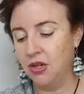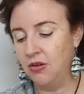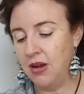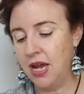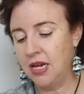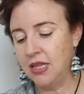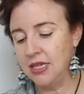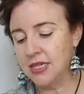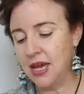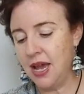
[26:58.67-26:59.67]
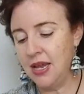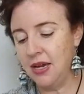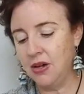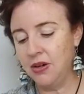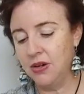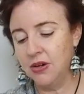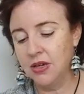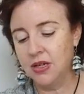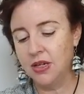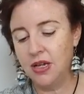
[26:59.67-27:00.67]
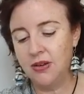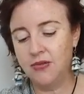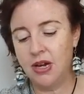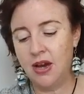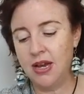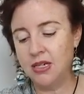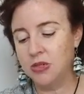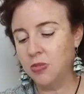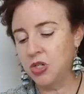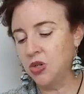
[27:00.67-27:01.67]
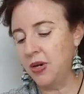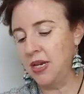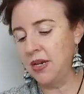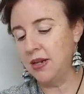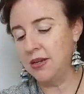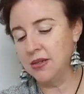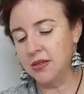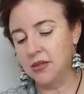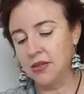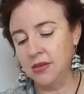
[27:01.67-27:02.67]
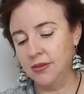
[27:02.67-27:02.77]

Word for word: creating this halo of light between us.